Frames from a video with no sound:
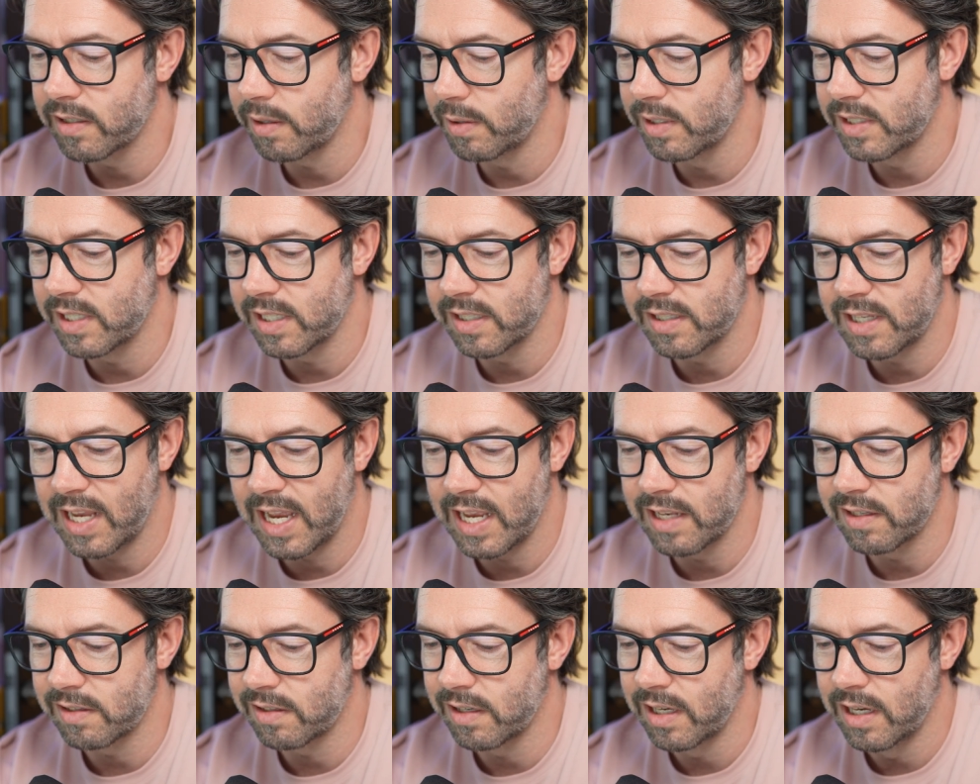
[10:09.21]
So as it
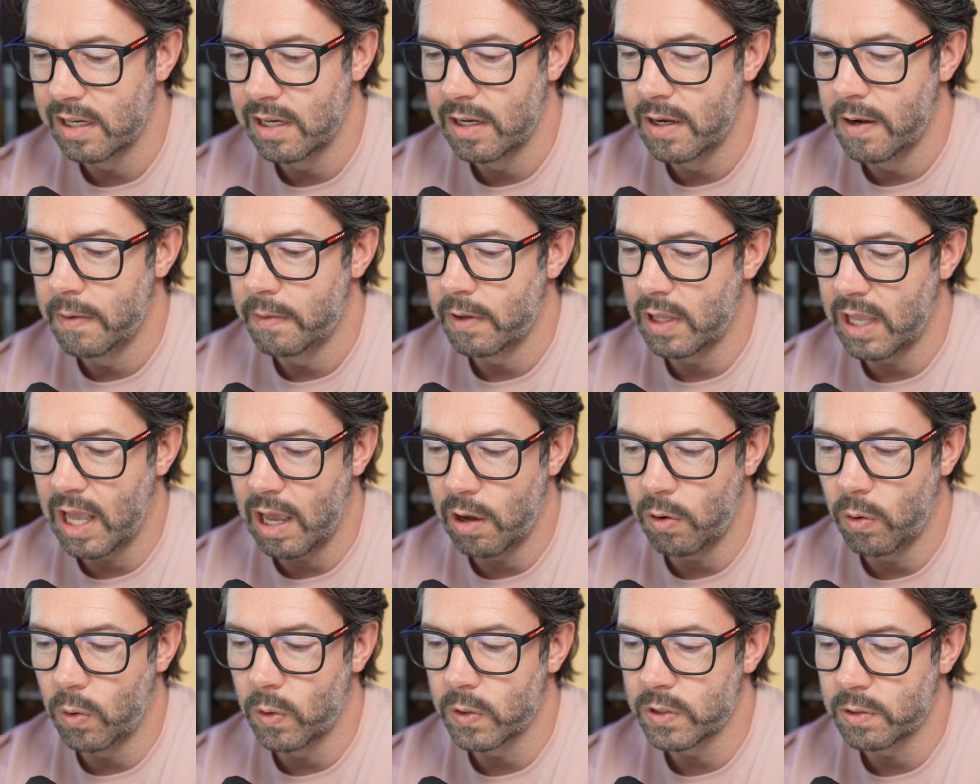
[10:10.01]
says,
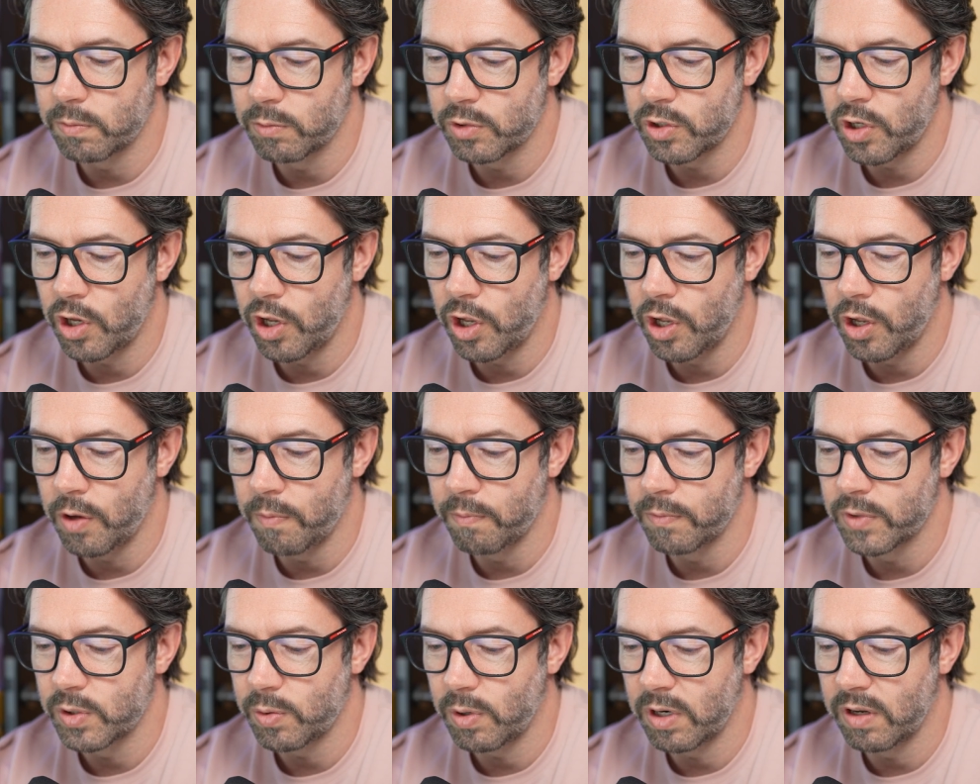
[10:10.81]
autumn
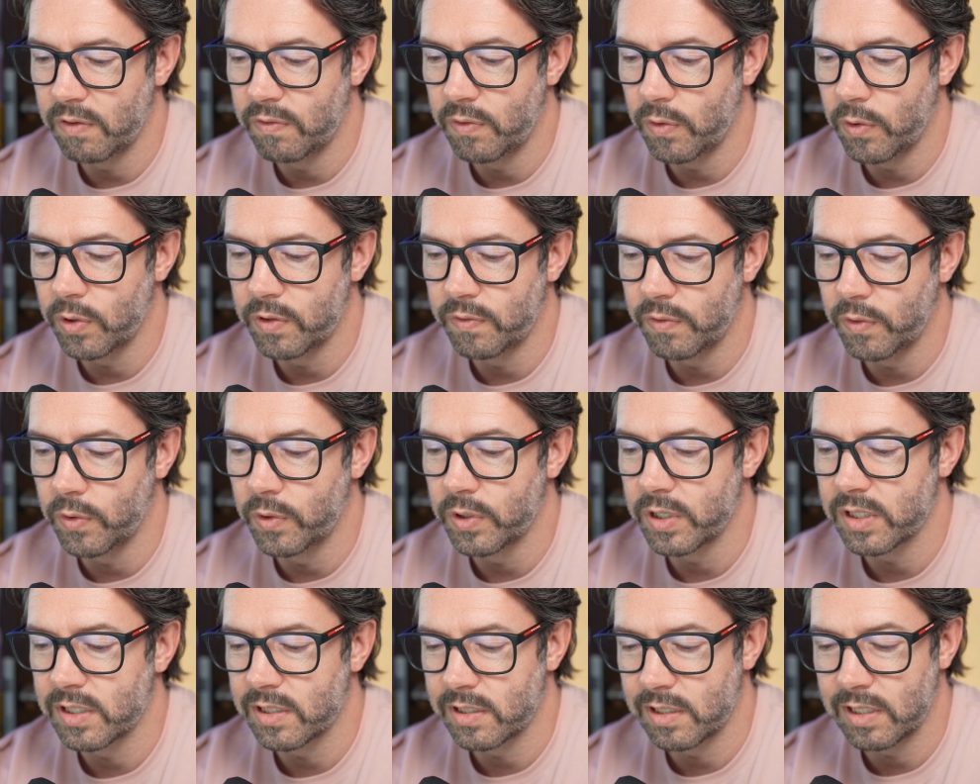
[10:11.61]
term, 24th of
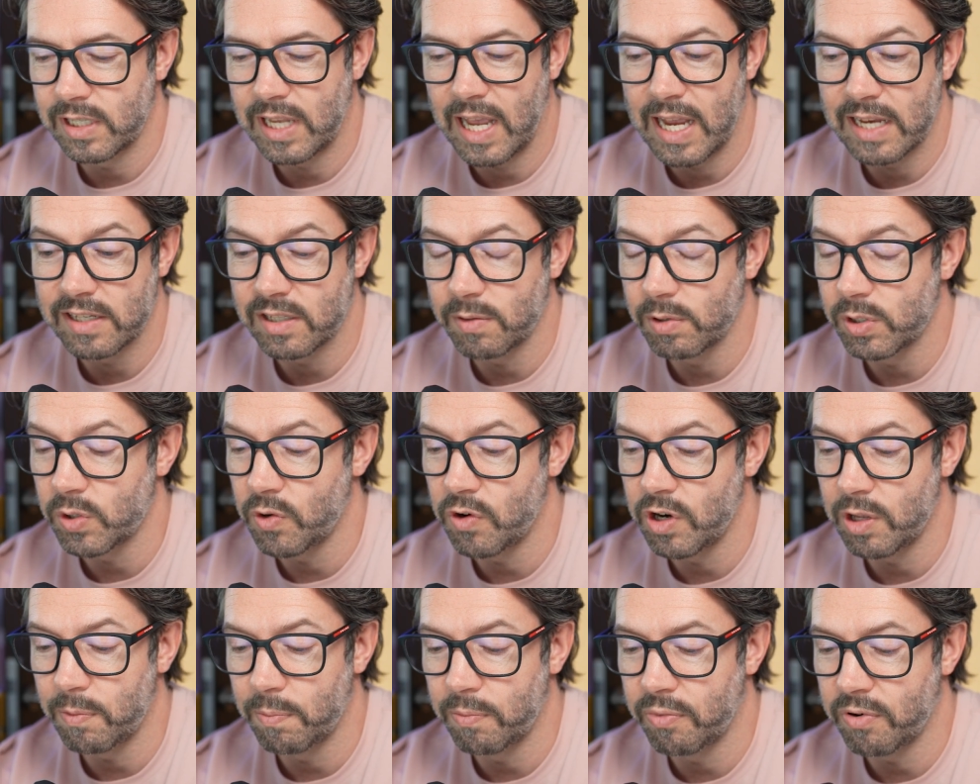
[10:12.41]
August. So it's
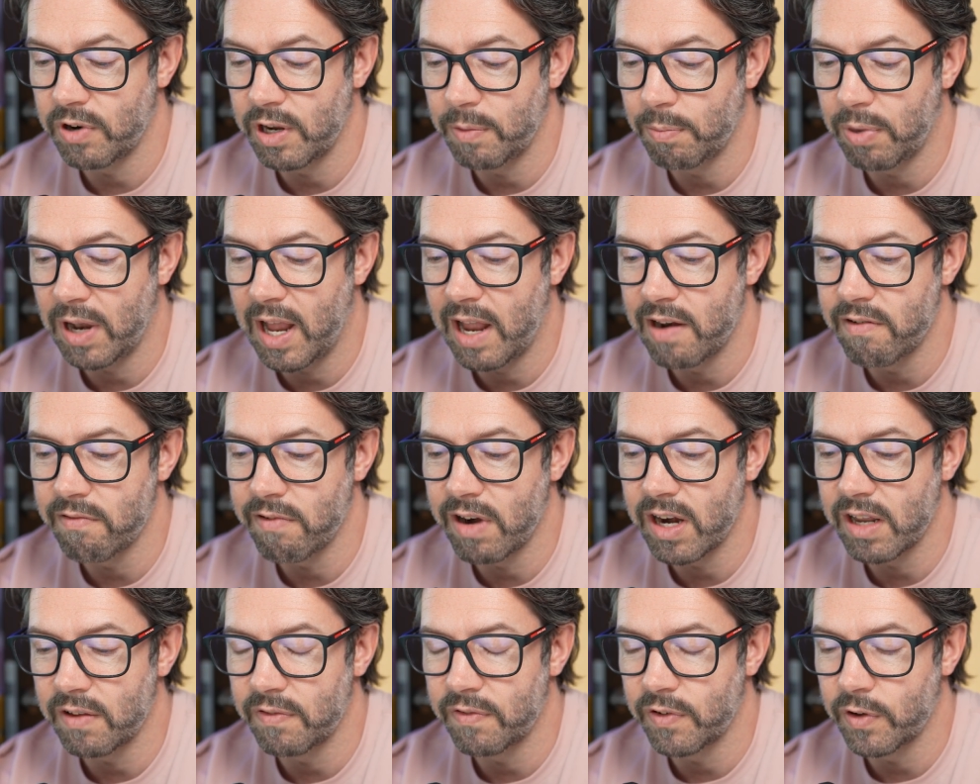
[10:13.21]
already pre-planned,
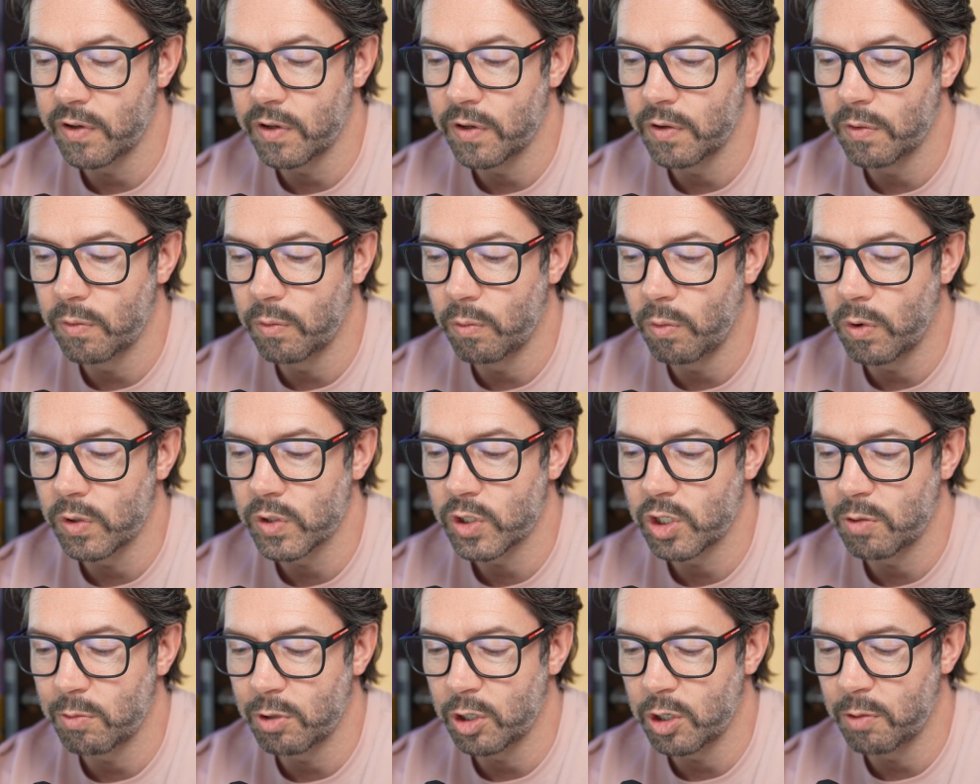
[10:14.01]
ready for
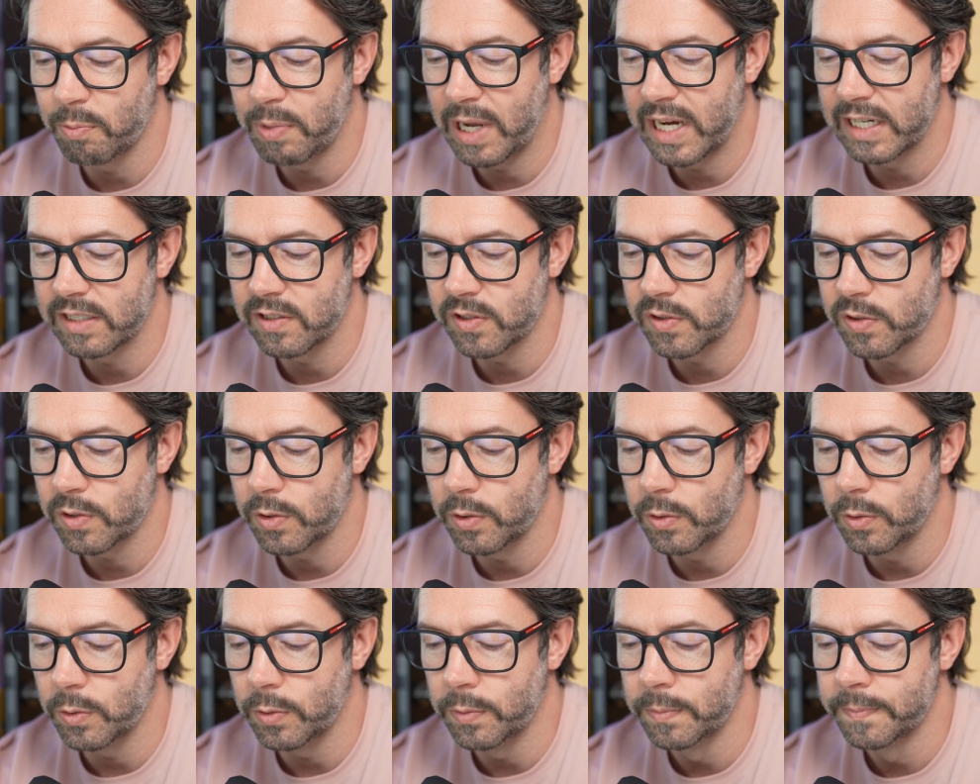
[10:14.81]
what's coming up back to
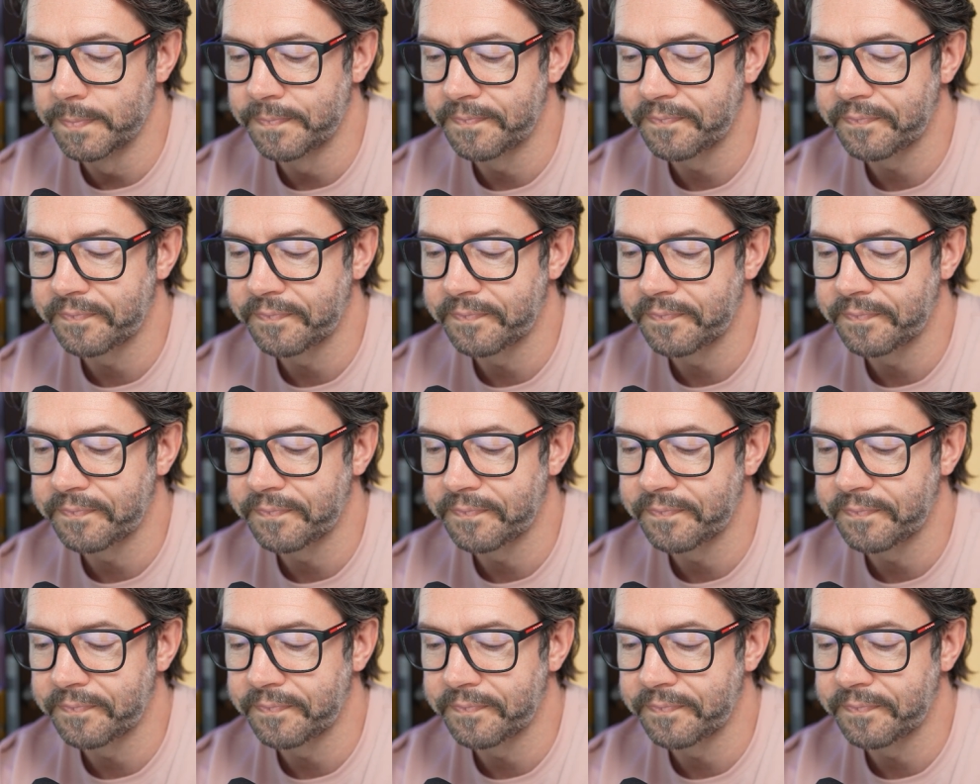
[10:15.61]
school.